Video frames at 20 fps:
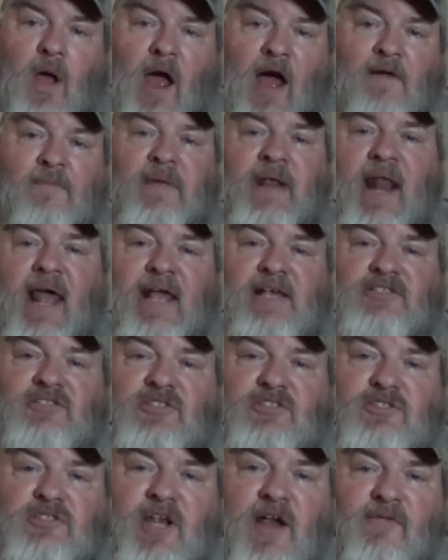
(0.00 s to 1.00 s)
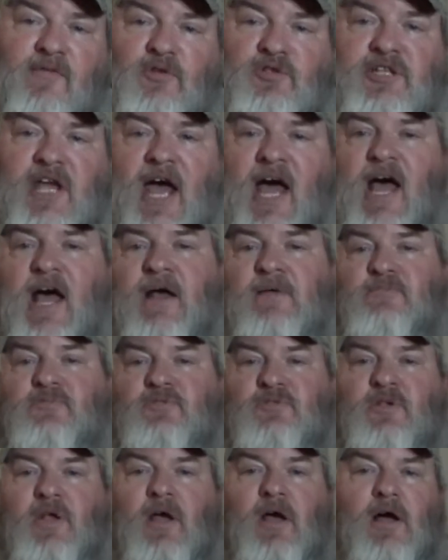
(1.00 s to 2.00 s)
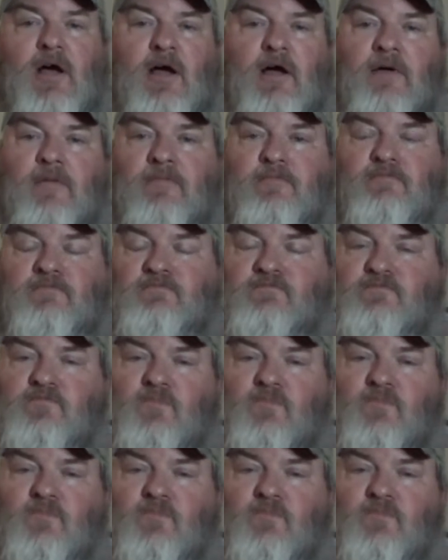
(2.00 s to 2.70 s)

I've been asked several times over